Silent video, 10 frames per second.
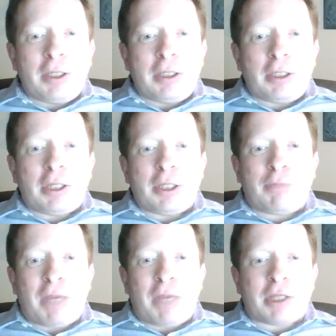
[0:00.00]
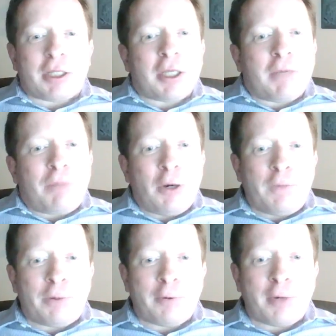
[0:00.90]
It's basically a
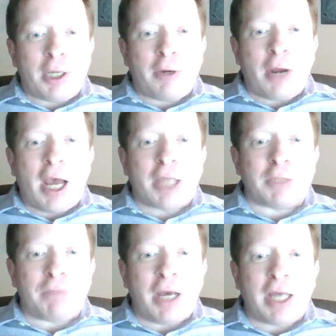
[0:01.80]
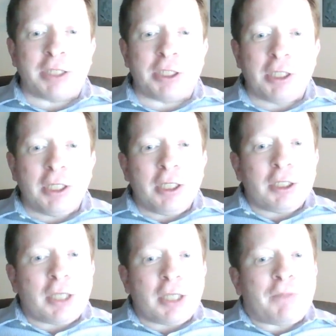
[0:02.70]
potpourri or hodgepodge
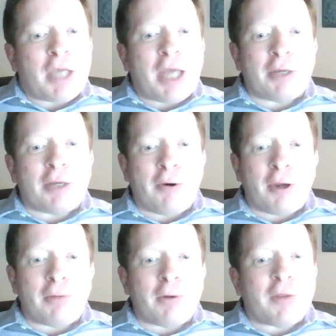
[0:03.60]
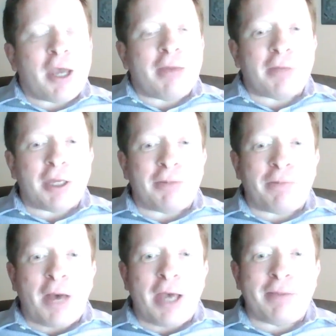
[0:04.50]
type category where they have like
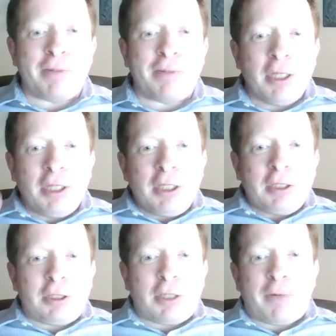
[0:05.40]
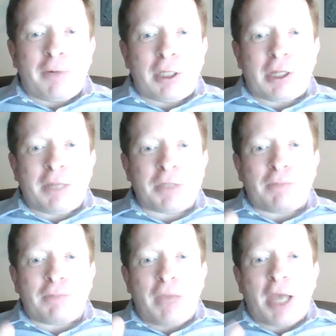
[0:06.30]
5 different
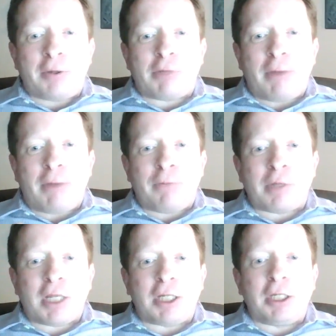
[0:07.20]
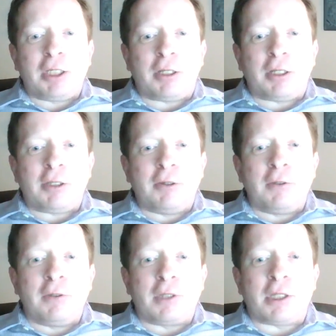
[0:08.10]
subject matters represented in the
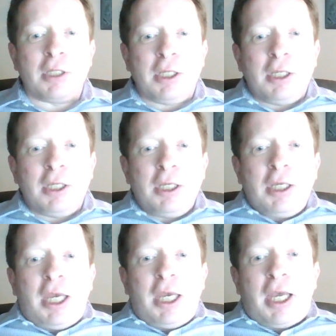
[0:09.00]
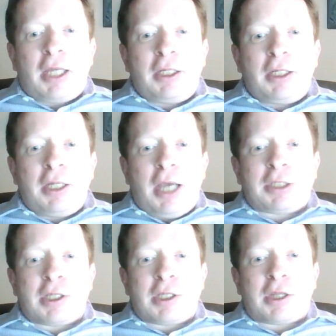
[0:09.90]
clues. And
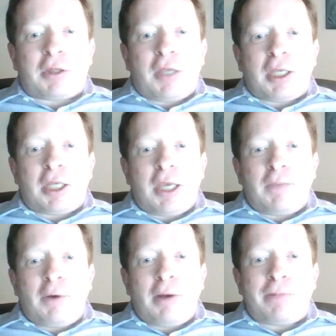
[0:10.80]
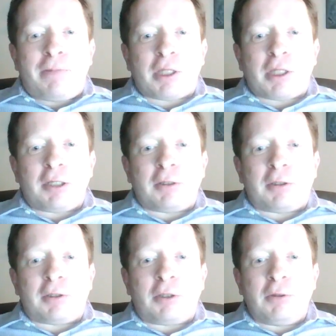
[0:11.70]
I just think it came off as a little
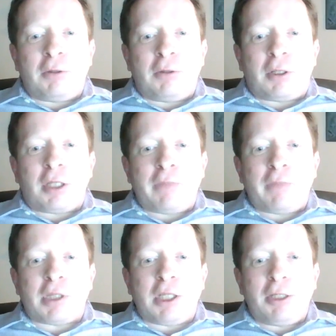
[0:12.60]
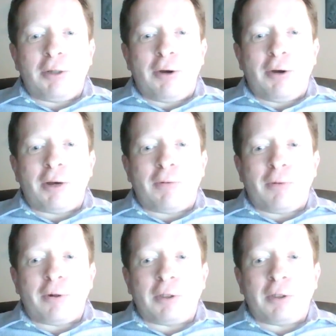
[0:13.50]
too clumsy and awkward.